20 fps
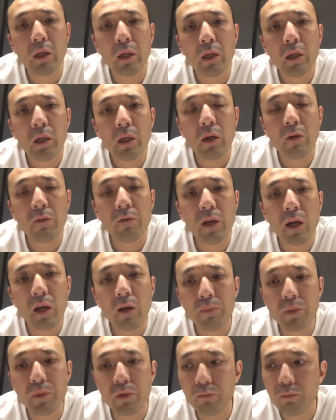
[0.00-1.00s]
And we
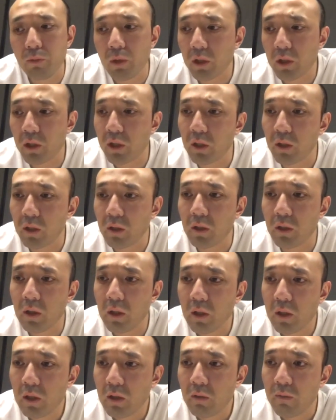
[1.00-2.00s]
have been working
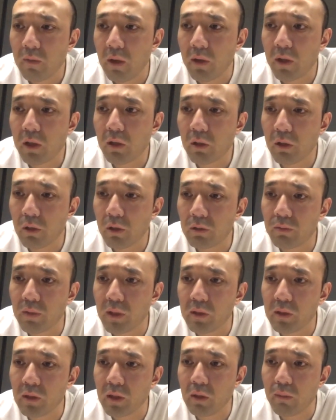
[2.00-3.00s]
very close
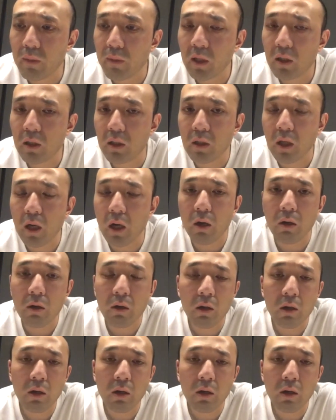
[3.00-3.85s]
with MakerDAO